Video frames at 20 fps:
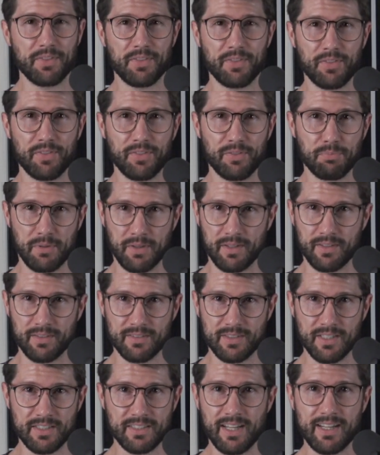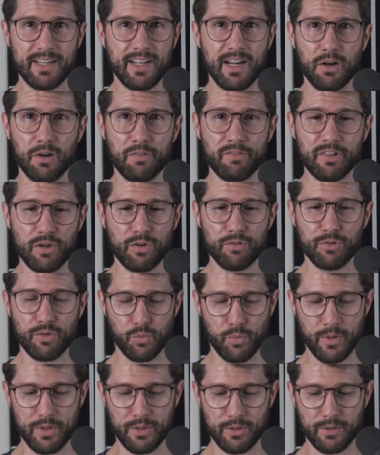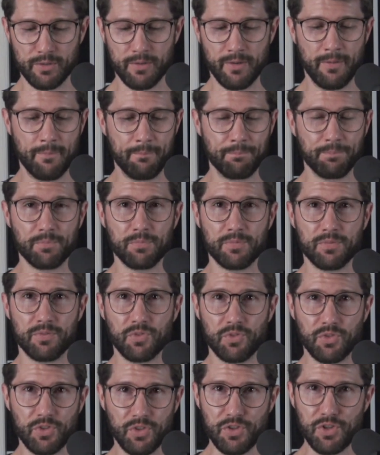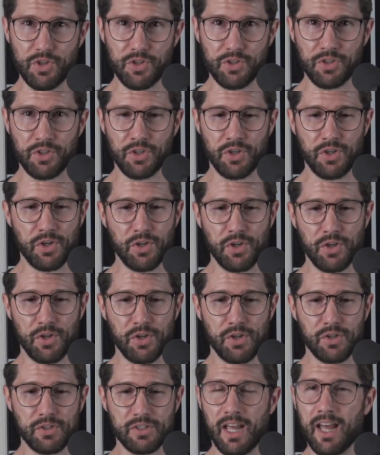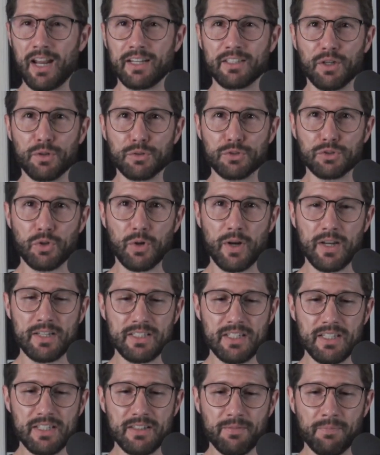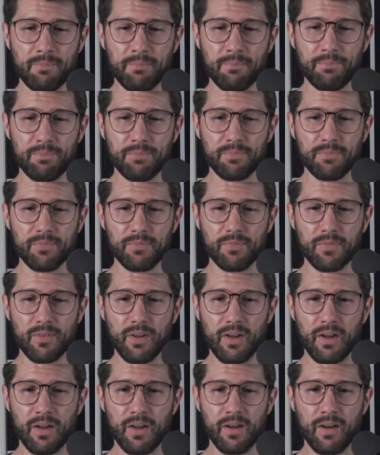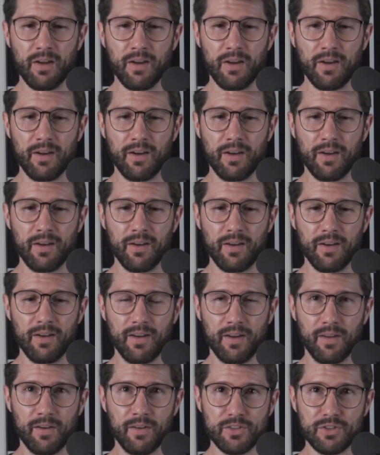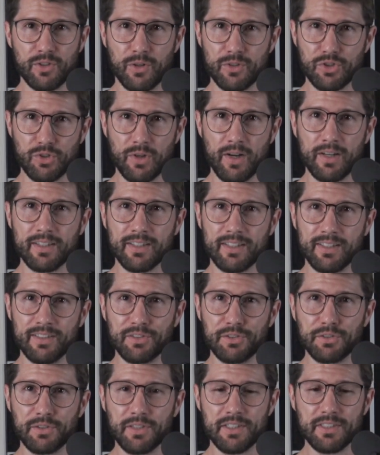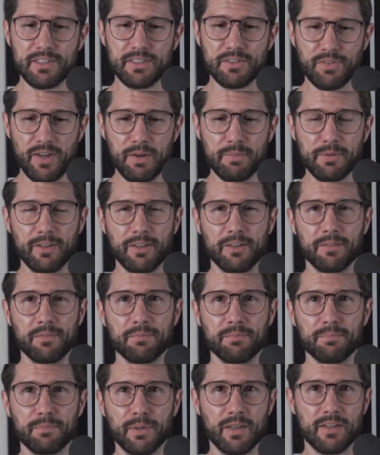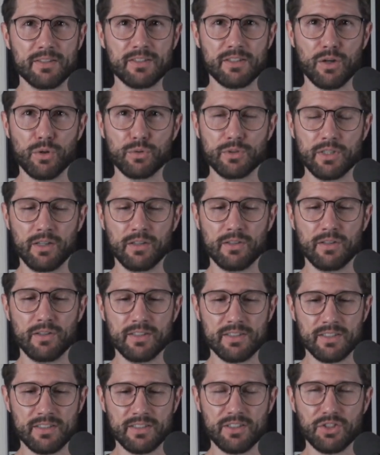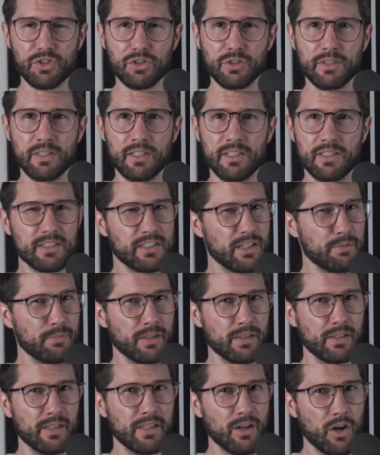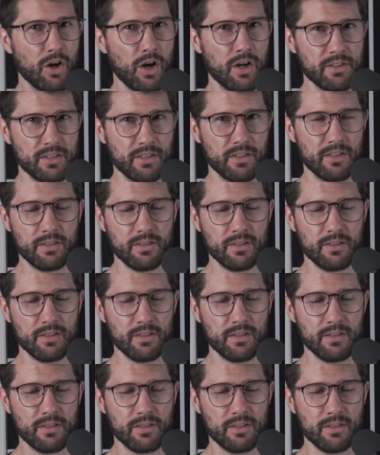to take care of it over the winter. The dad goes crazy and starts trying to kill his family because the hotel is essentially seemingly haunted.